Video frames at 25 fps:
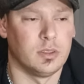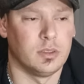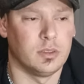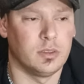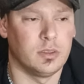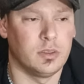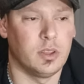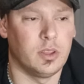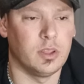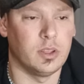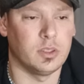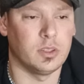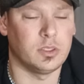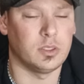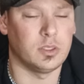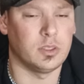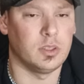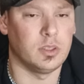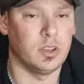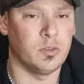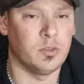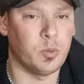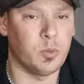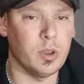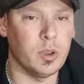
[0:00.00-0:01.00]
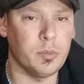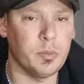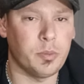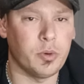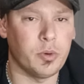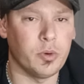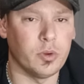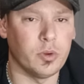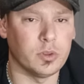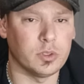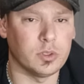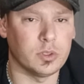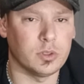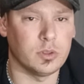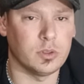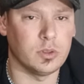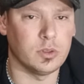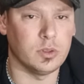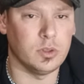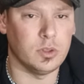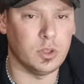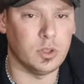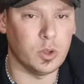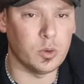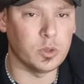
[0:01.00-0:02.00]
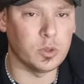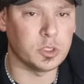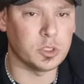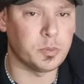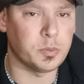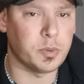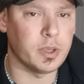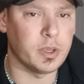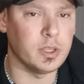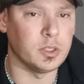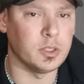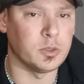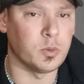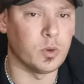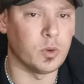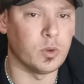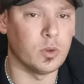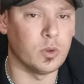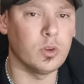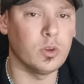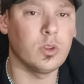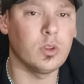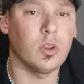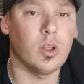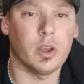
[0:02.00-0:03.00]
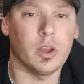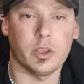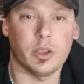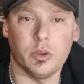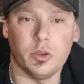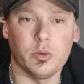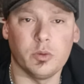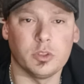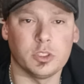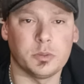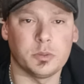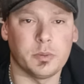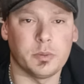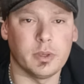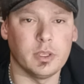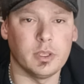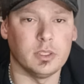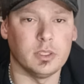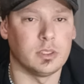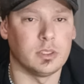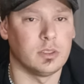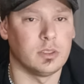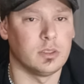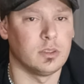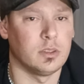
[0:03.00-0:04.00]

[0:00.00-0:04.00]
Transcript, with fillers: that if we put USBs, what look like USBs,